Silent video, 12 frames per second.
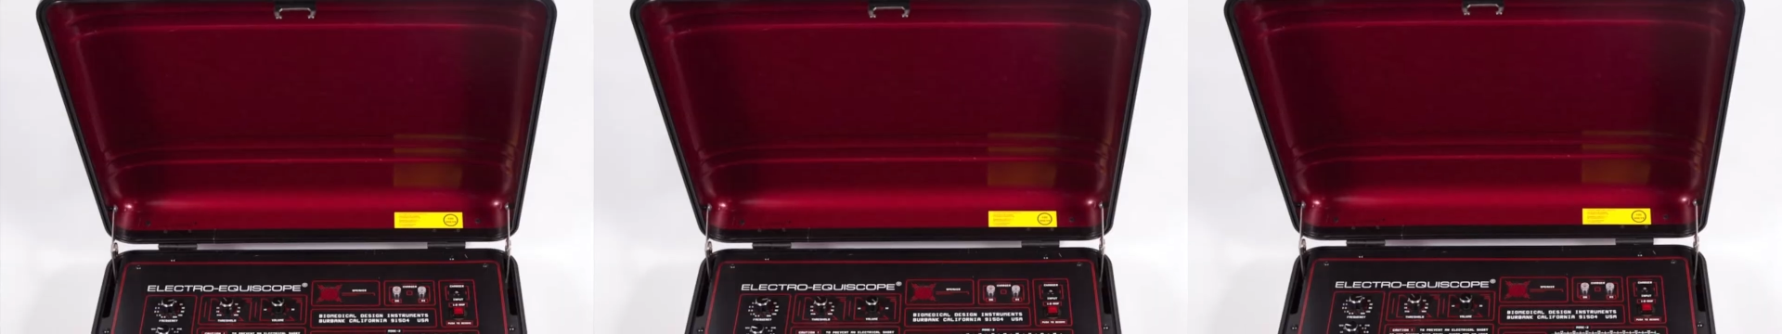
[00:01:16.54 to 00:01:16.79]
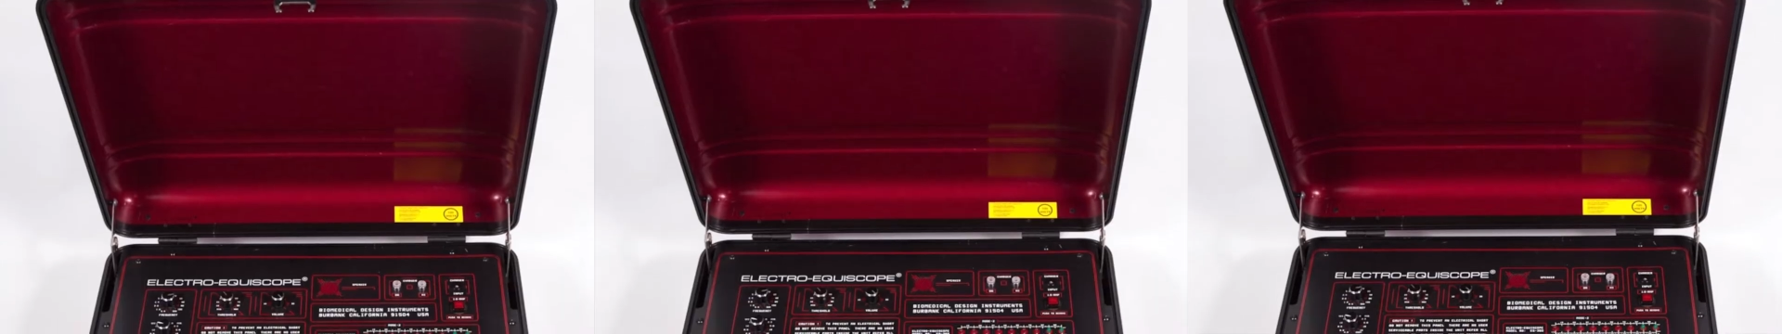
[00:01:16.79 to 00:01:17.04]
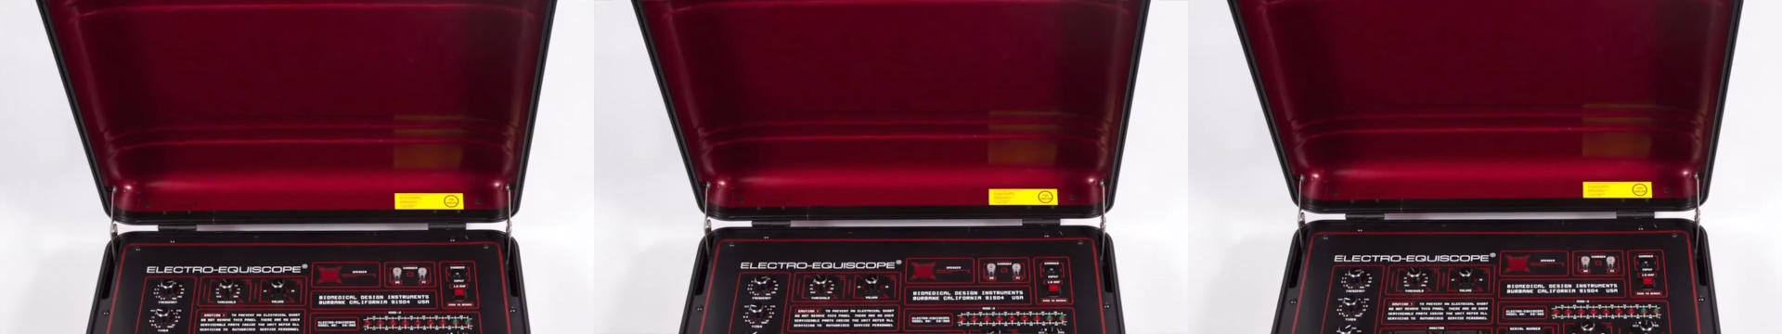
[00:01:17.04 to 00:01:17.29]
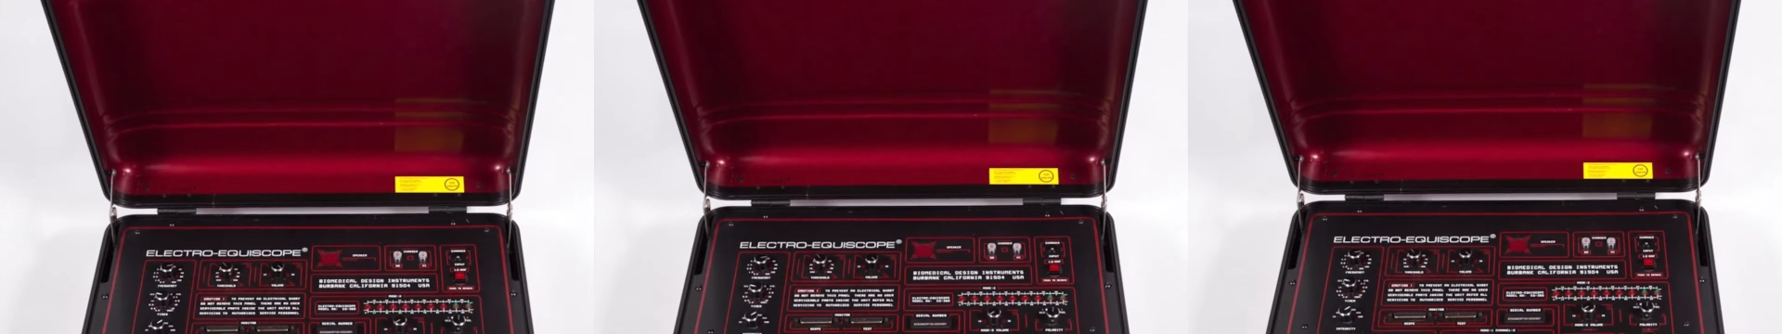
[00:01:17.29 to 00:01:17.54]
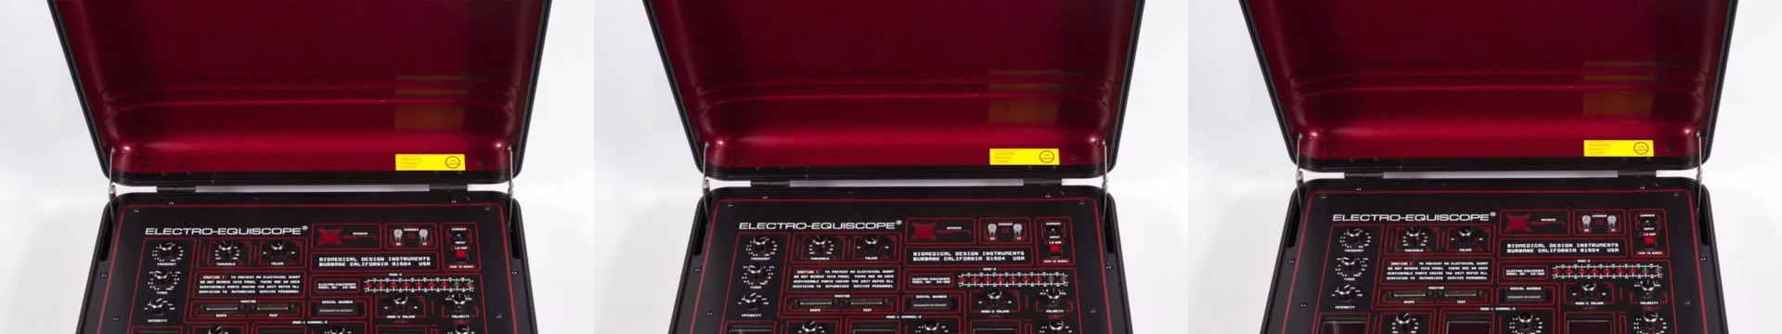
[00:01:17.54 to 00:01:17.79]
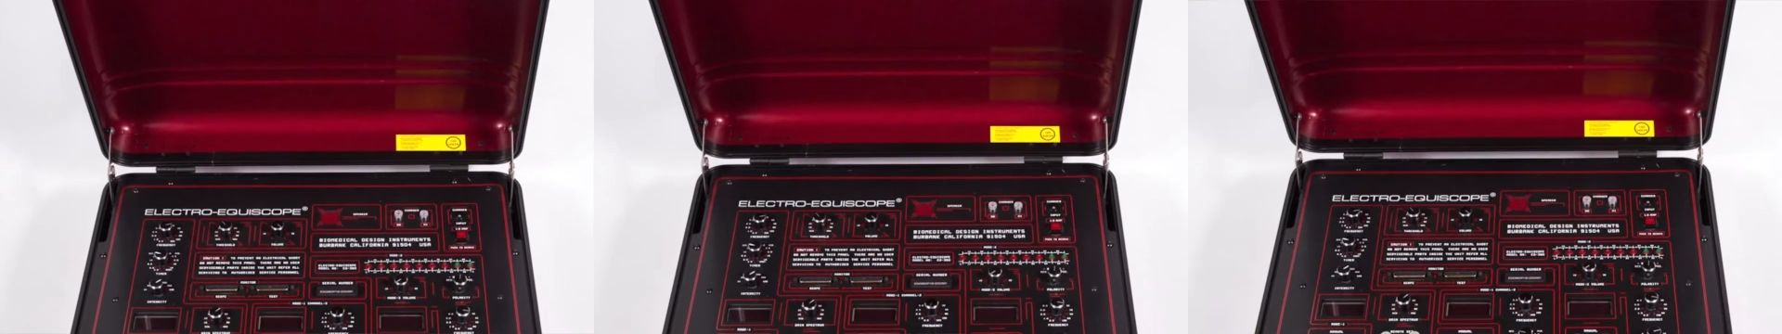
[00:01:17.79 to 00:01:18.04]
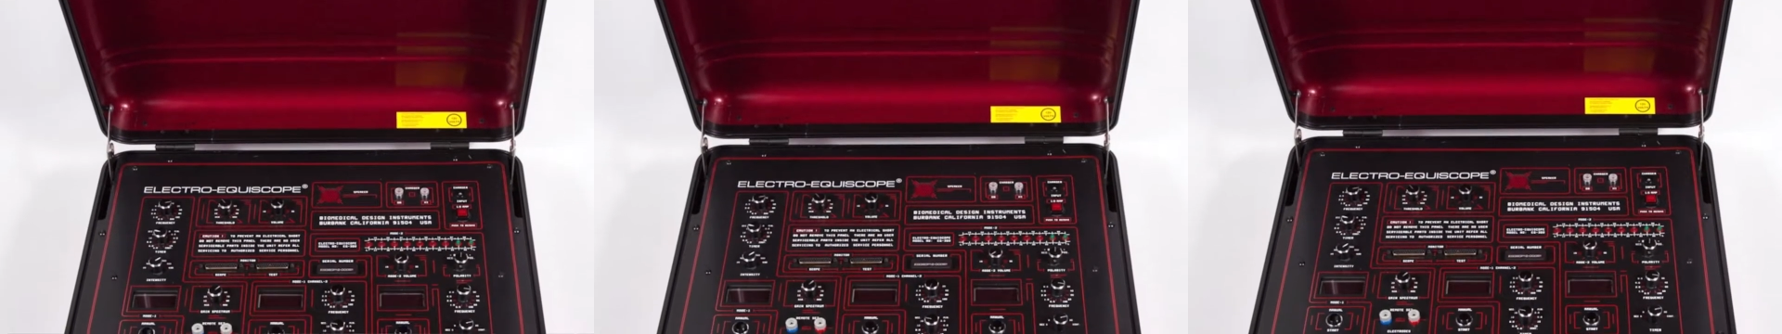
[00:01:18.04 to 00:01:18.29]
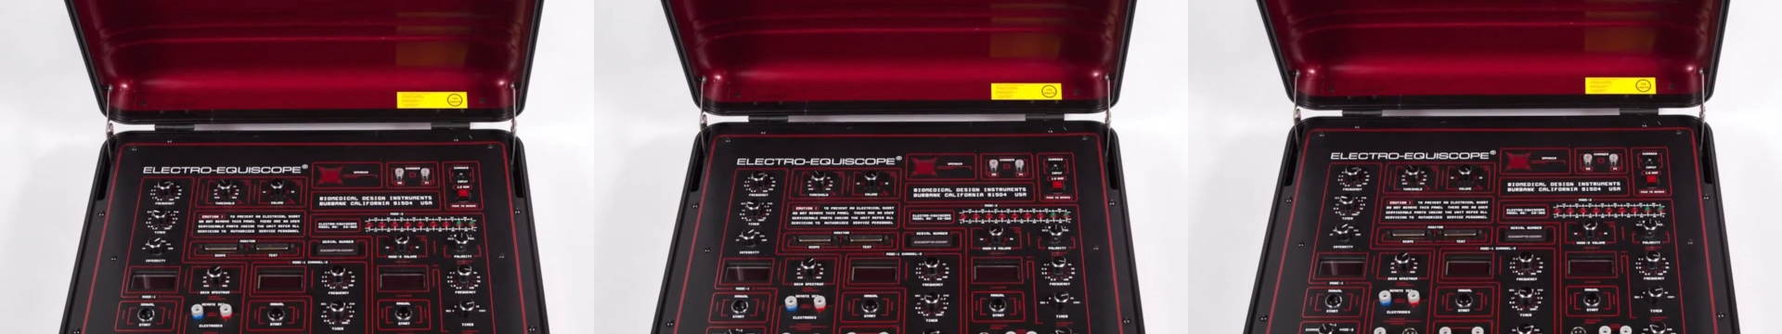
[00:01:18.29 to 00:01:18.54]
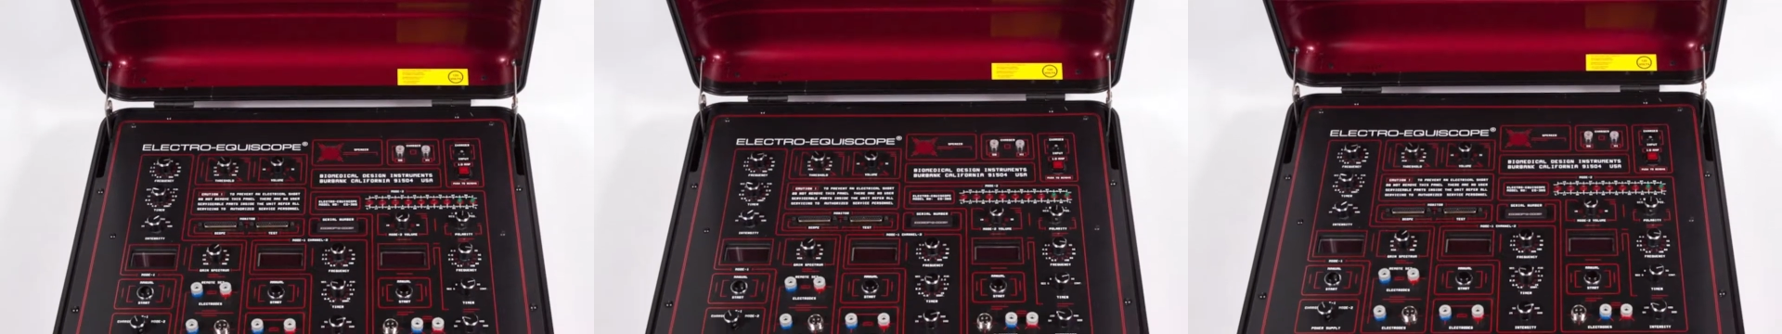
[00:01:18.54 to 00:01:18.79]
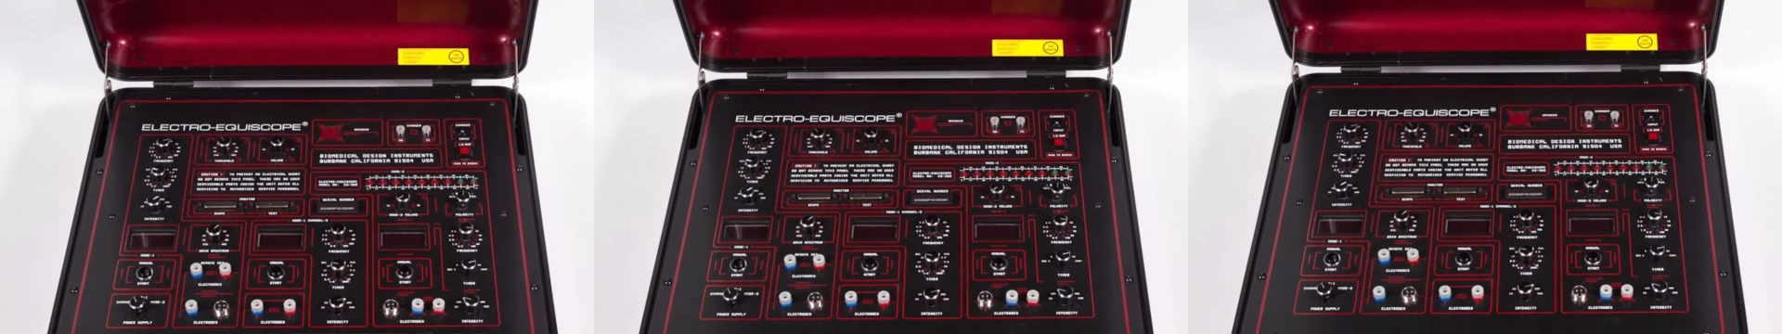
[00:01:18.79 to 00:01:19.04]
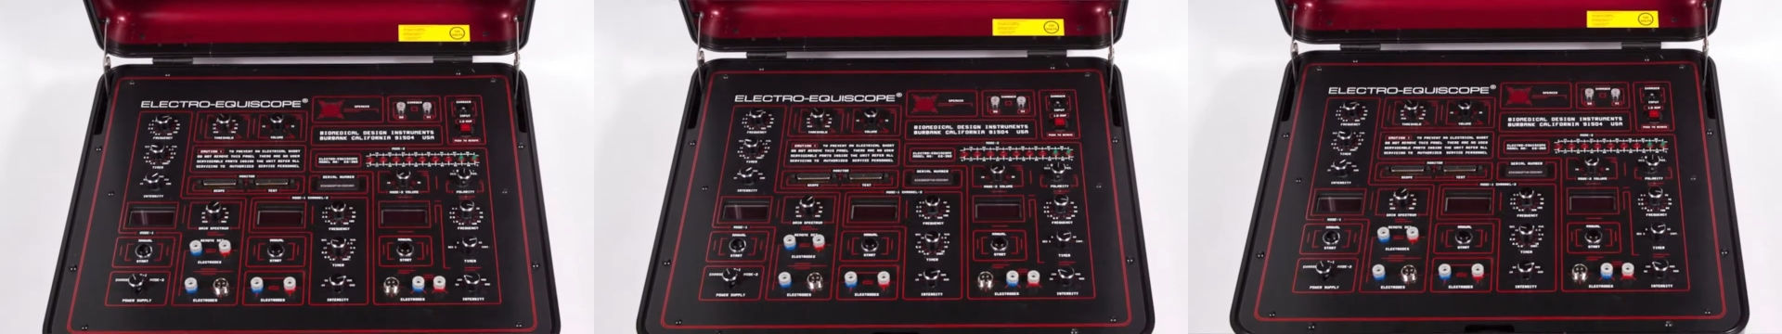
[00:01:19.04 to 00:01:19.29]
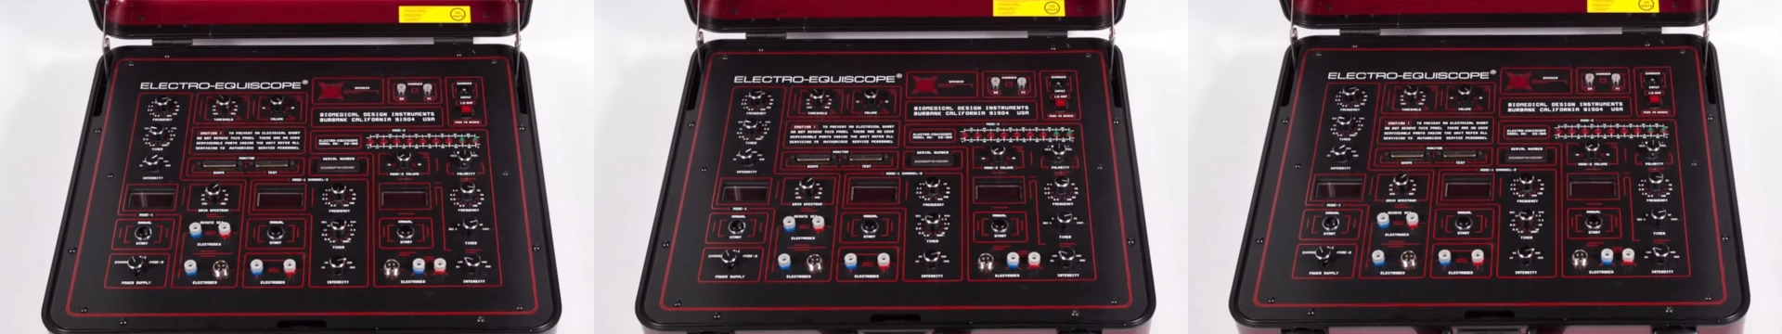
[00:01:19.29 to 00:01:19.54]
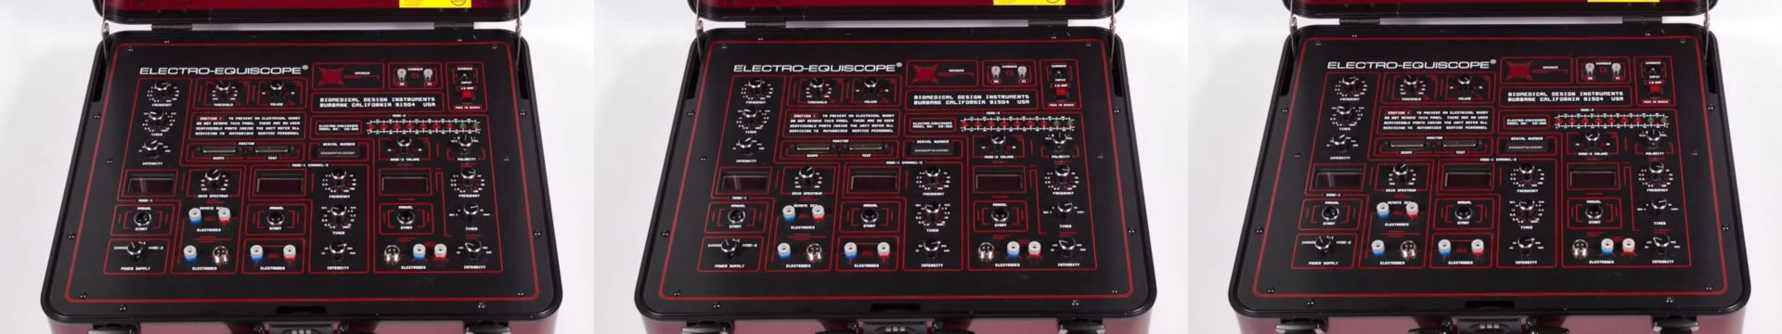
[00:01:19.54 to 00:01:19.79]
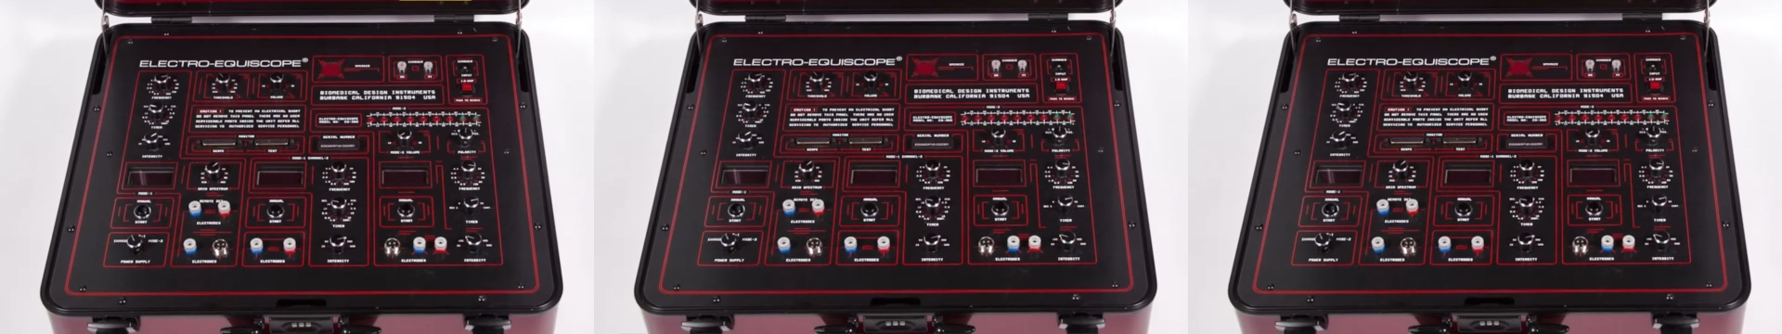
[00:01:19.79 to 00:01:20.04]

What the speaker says: Nobody's mouth can be seen.